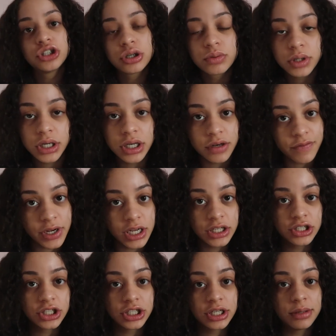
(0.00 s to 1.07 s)
Joe were in a
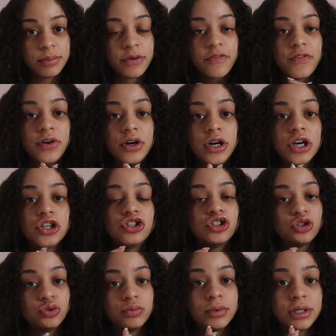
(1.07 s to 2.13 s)
relationship for
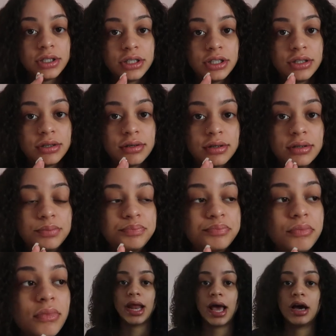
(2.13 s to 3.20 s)
2 months, y'all.
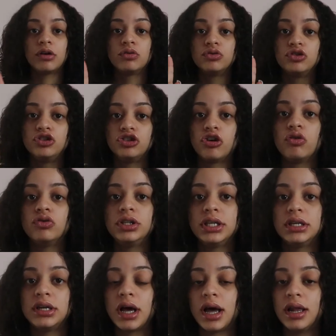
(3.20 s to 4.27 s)
Now, Joe
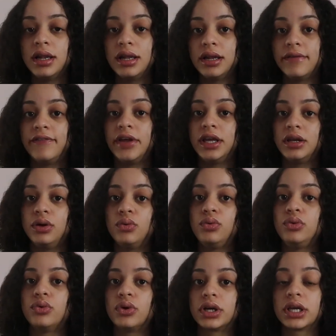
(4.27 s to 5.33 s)
did not live in New
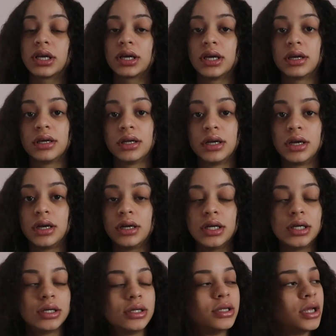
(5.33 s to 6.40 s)
York.
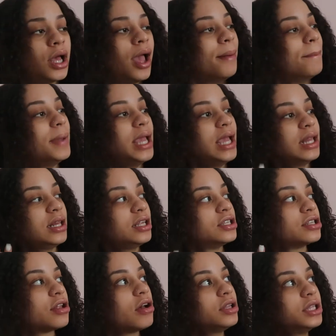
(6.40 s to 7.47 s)
Man, these
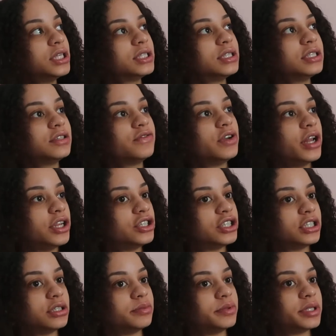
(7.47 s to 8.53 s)
long distance
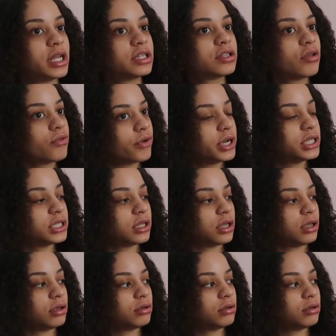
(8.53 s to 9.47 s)
relationships, that's so crazy.